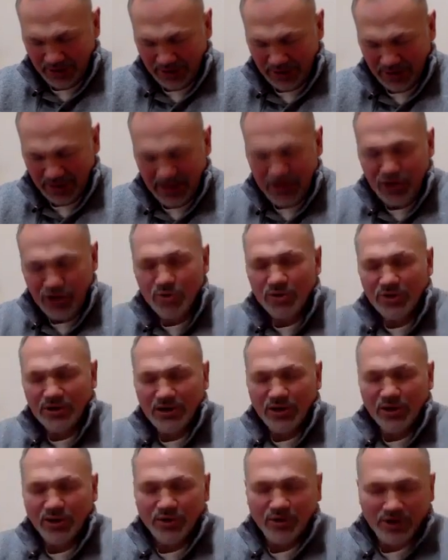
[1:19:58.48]
that you
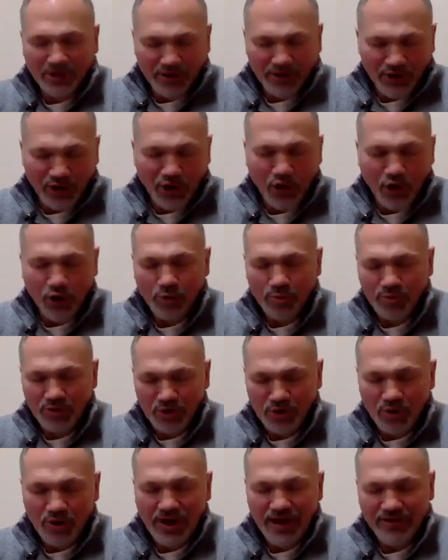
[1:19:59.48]
alone are the hope,
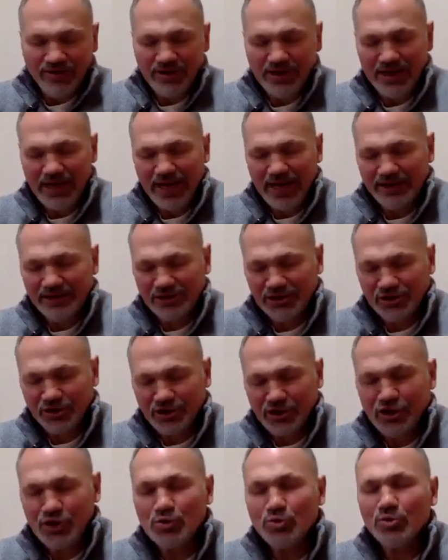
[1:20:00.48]
you have the answer.
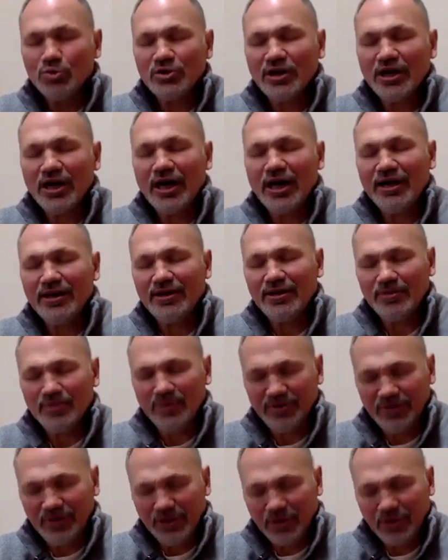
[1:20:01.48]
You will guide them if they